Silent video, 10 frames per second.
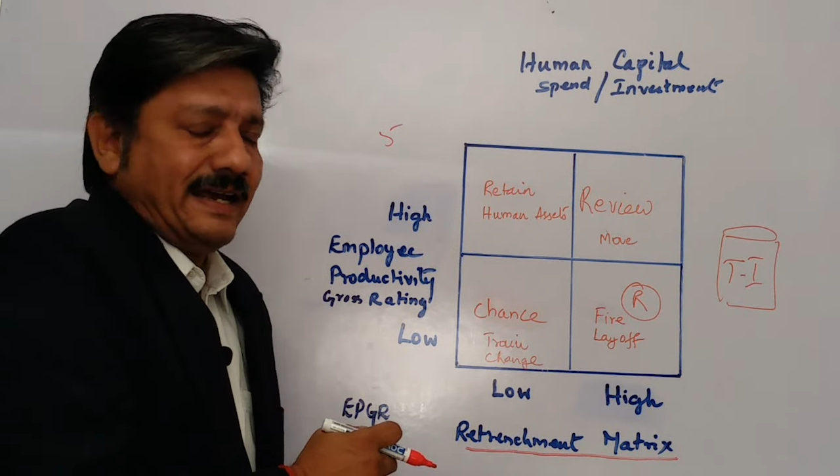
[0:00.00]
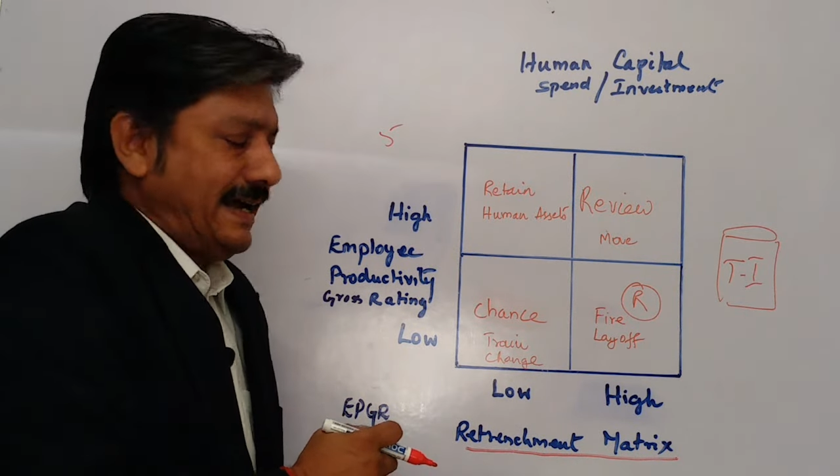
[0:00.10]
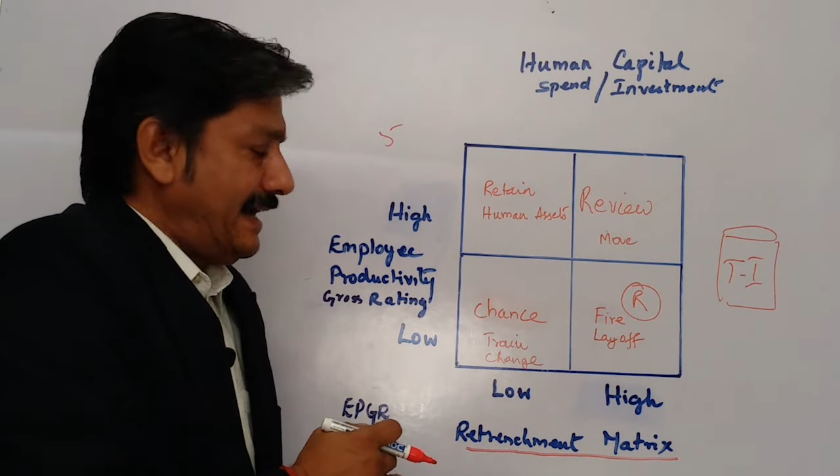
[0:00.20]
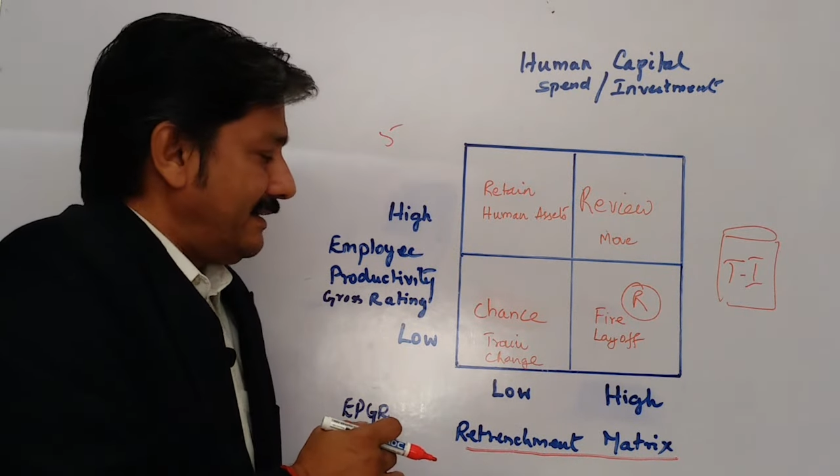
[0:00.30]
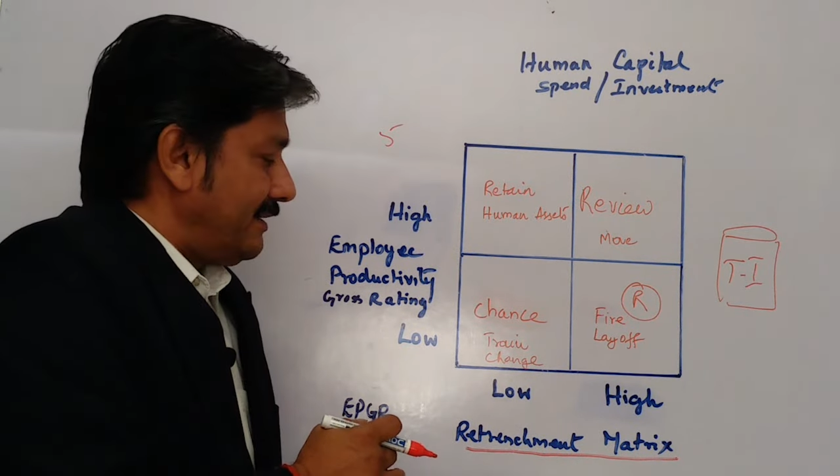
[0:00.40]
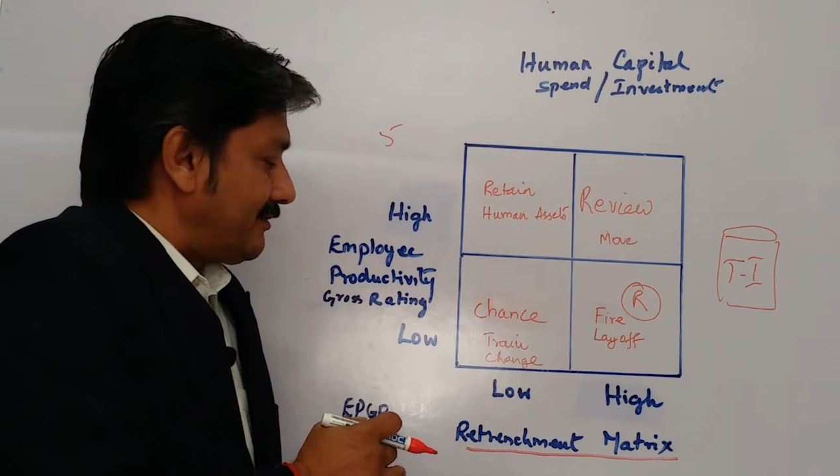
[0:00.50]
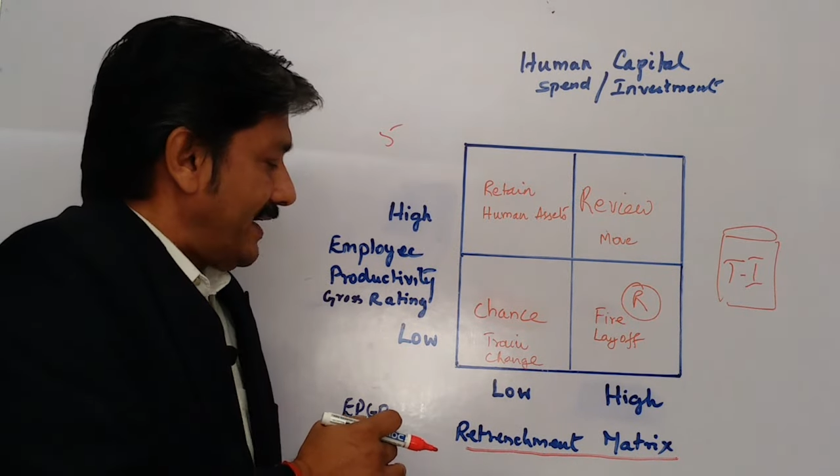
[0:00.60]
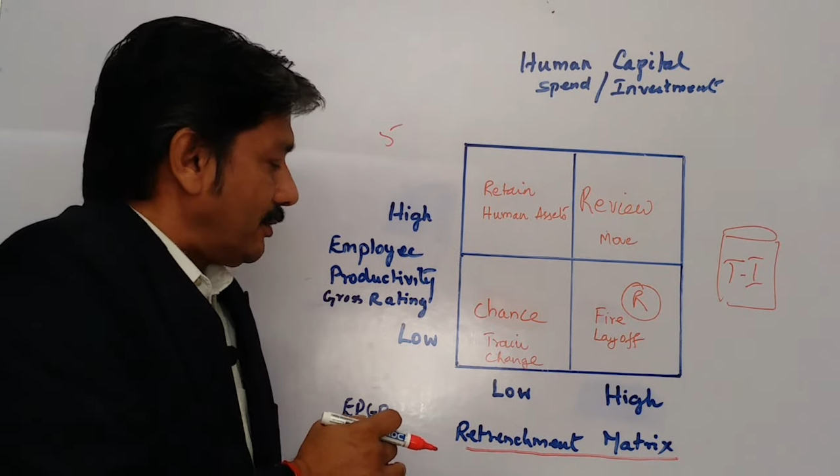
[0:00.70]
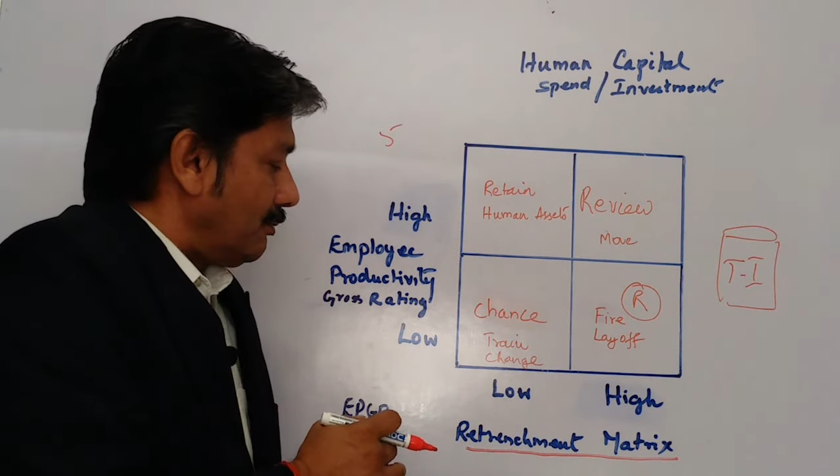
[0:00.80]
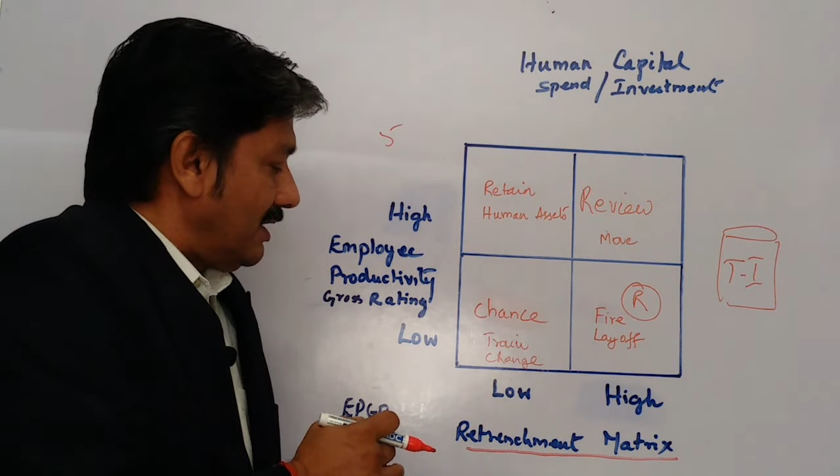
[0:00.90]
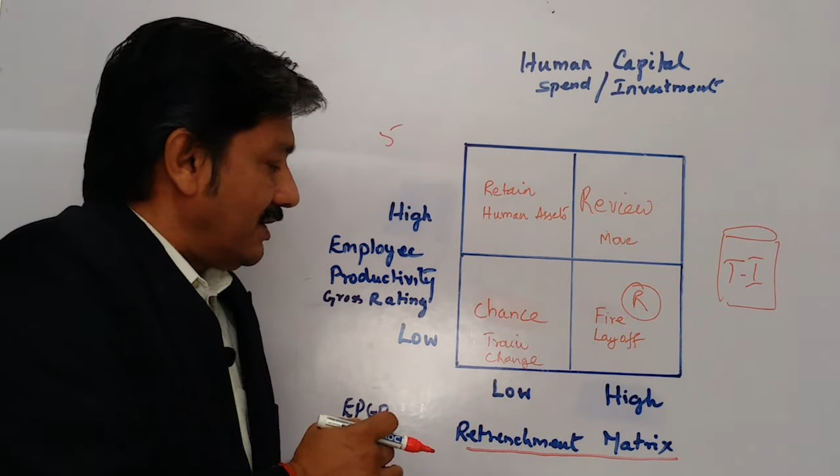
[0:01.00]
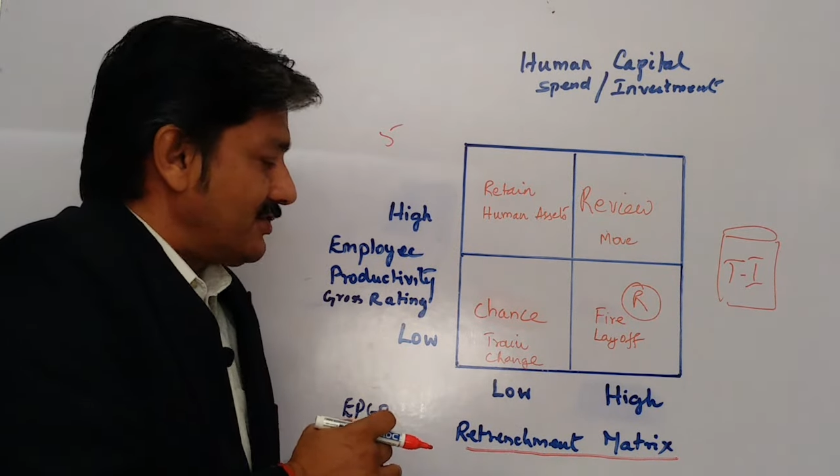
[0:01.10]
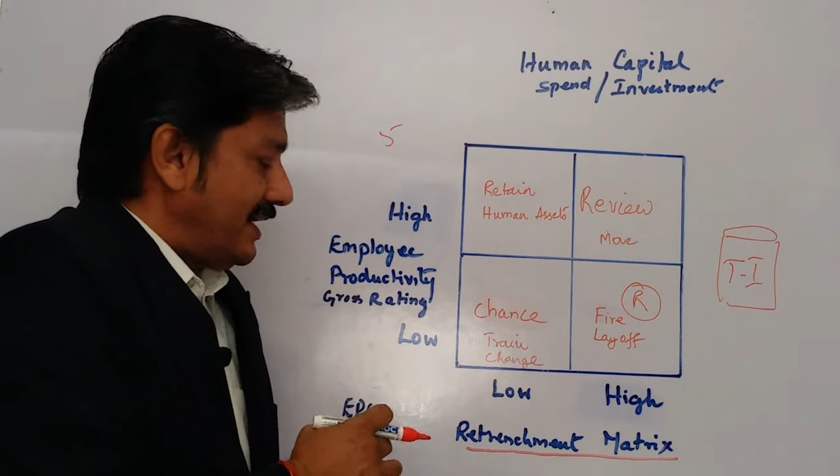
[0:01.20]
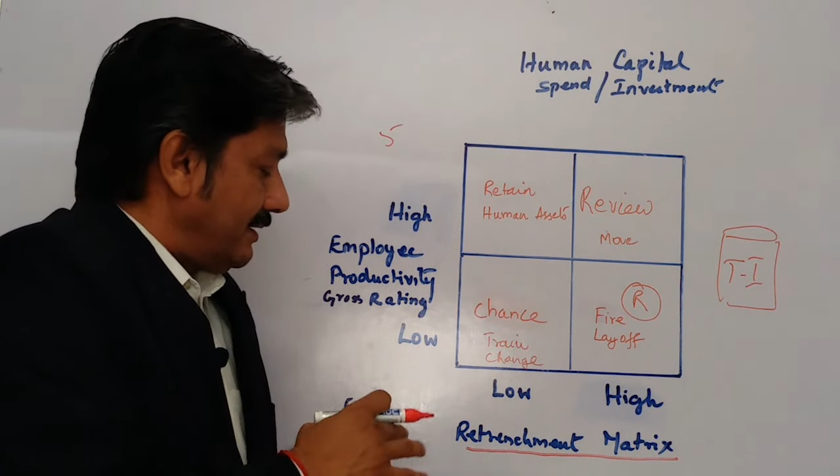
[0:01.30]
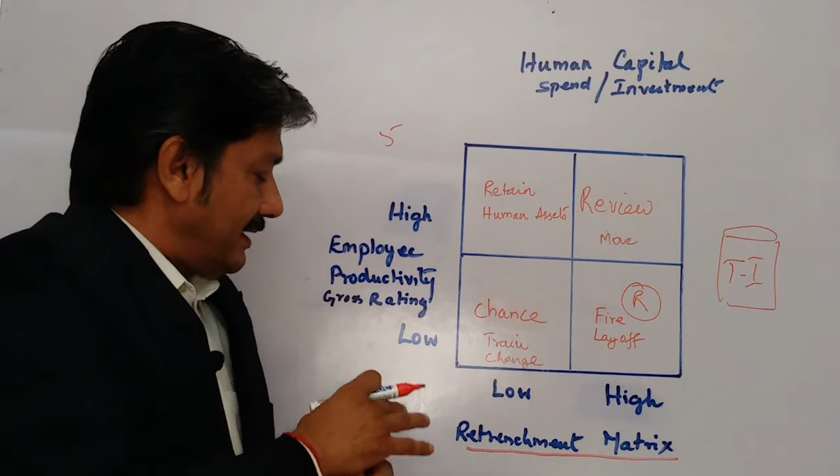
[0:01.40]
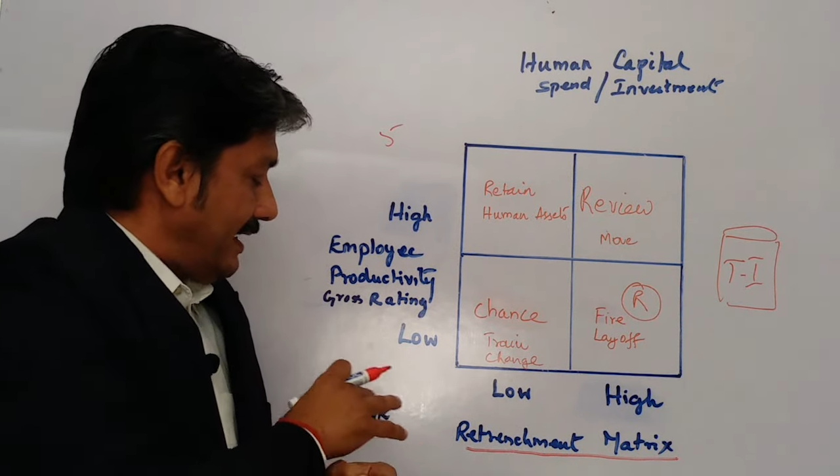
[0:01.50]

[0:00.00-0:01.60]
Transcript: and trying to merge, and